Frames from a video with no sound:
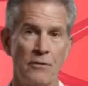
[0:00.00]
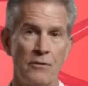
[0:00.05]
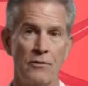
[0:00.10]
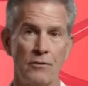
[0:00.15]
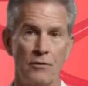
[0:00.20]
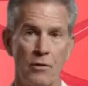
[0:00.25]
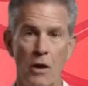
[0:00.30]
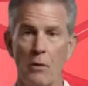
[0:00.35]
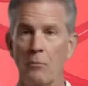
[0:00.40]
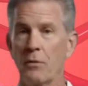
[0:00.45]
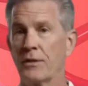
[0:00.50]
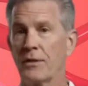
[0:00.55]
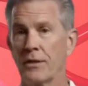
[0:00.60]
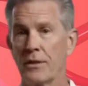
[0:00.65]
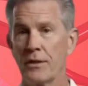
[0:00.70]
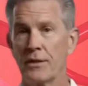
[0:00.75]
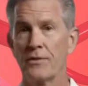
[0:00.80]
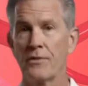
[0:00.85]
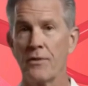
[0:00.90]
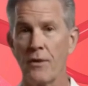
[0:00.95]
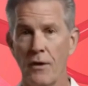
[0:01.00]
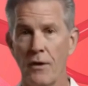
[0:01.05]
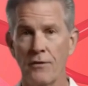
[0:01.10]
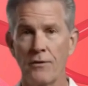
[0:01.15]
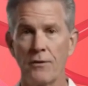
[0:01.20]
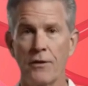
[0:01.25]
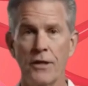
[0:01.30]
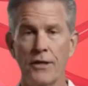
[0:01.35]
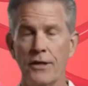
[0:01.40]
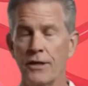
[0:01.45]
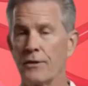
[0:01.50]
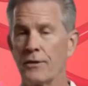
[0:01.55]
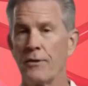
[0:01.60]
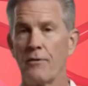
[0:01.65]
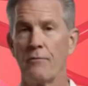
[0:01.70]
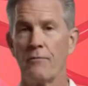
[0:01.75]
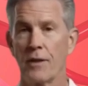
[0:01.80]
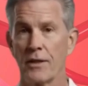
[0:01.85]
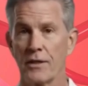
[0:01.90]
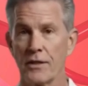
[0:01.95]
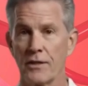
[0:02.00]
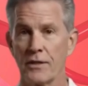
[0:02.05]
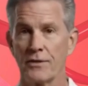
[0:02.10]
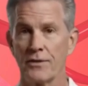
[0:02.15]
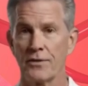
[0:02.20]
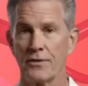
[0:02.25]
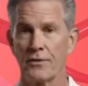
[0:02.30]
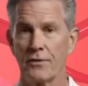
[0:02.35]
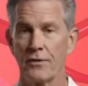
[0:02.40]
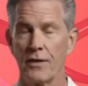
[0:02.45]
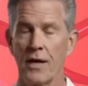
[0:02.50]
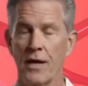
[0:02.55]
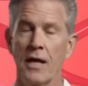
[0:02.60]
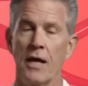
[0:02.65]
making physical activity feel exhausting